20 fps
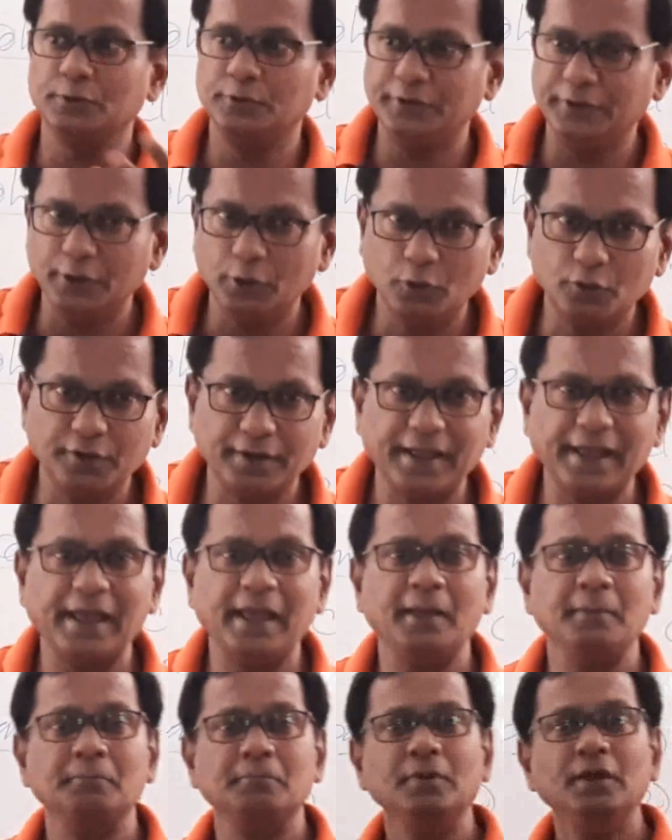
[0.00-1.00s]

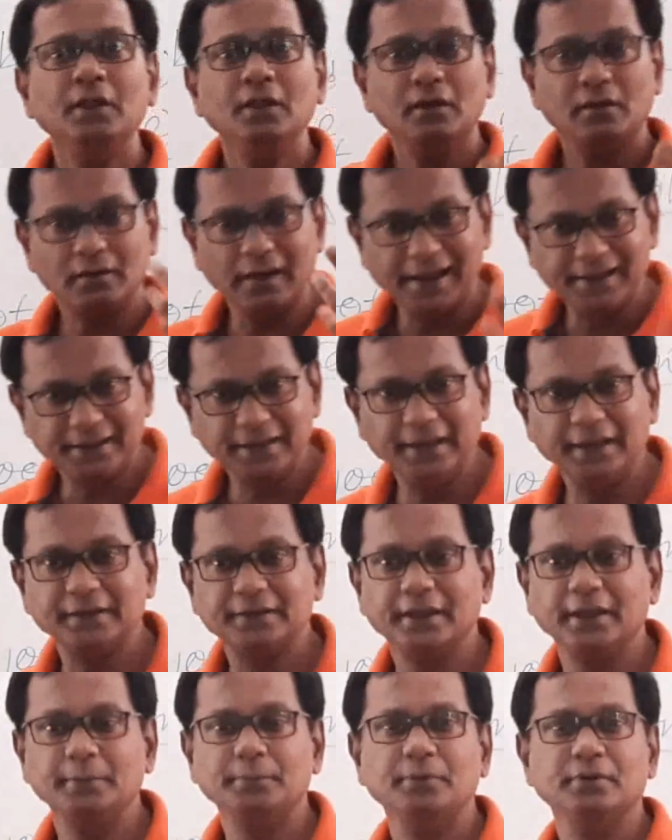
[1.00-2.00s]
videogram, writing
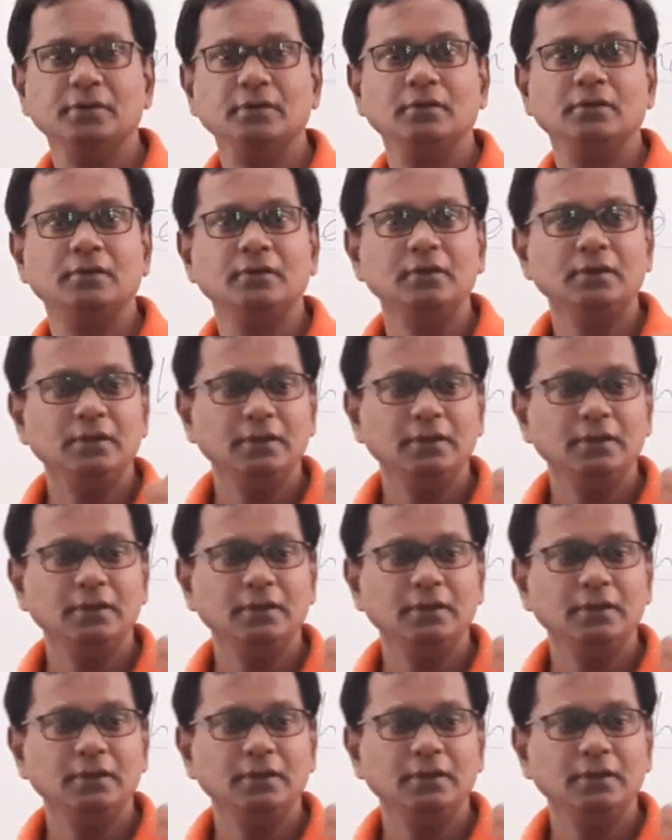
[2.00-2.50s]
table,